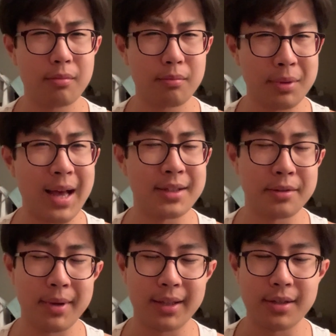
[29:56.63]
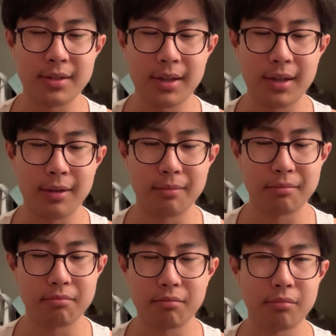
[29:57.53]
plan to make this uh,
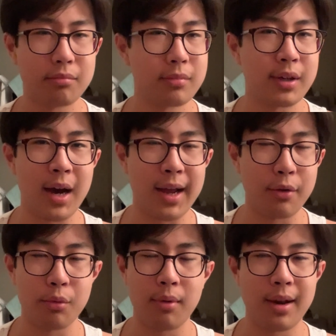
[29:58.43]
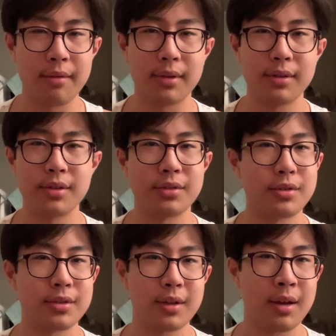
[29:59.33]
guide or whatever. This is
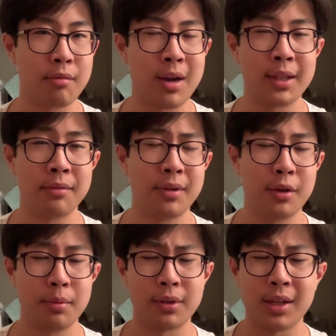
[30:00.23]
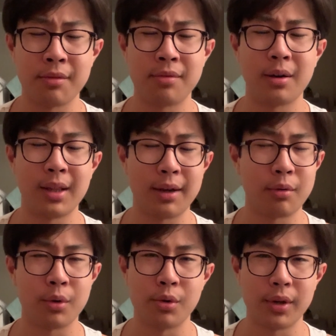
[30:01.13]
just a random video because I felt like
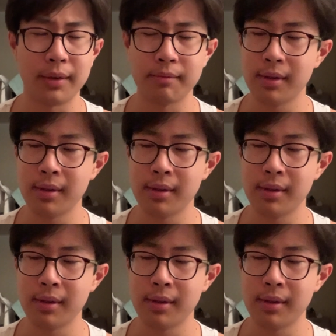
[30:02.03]
recording.